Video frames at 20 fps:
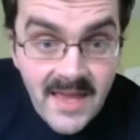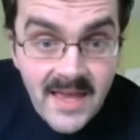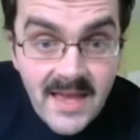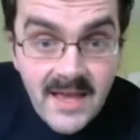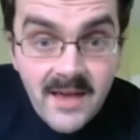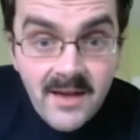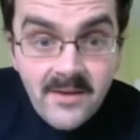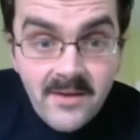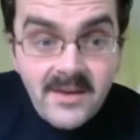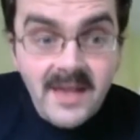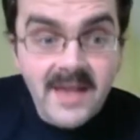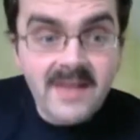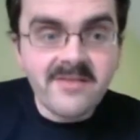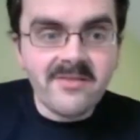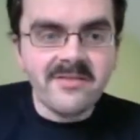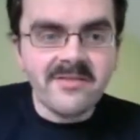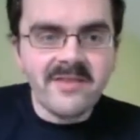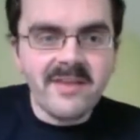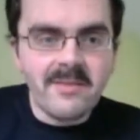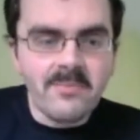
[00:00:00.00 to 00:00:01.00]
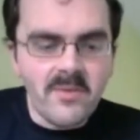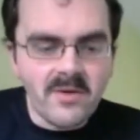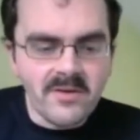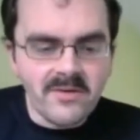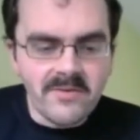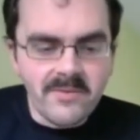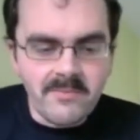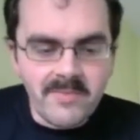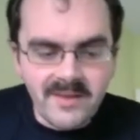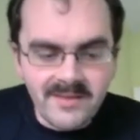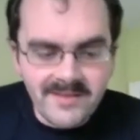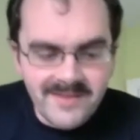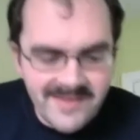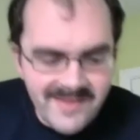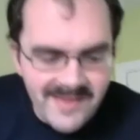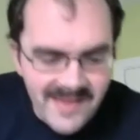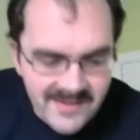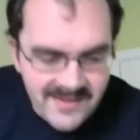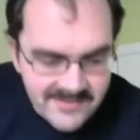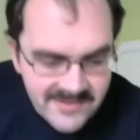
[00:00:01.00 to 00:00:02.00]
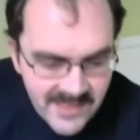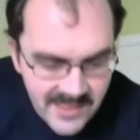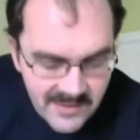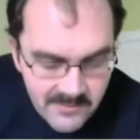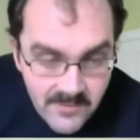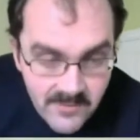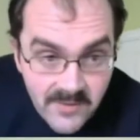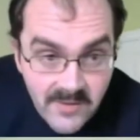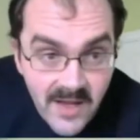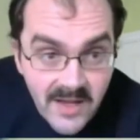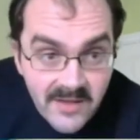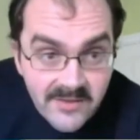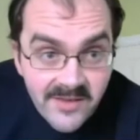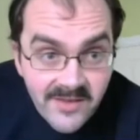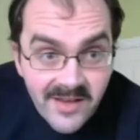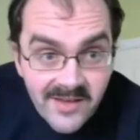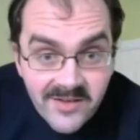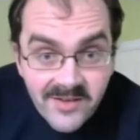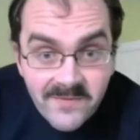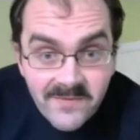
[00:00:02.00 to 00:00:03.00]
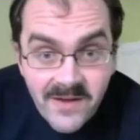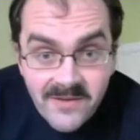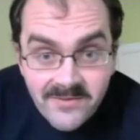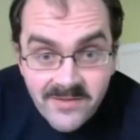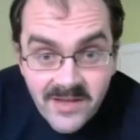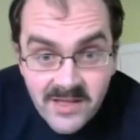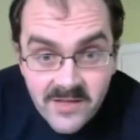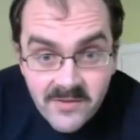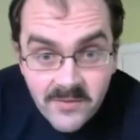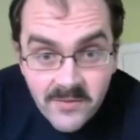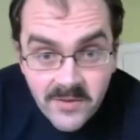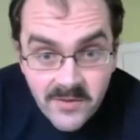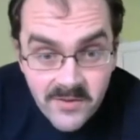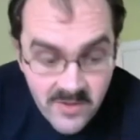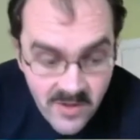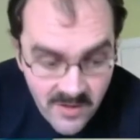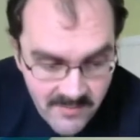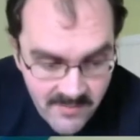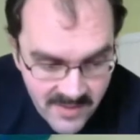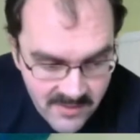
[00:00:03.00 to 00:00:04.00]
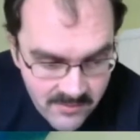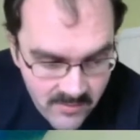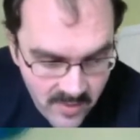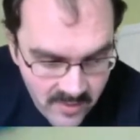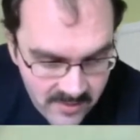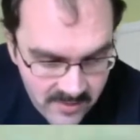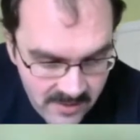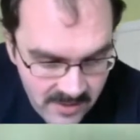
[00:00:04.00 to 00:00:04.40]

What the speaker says: Okay, so step 1 of the build is now done. We've got a nice good foundation for the Charmander model.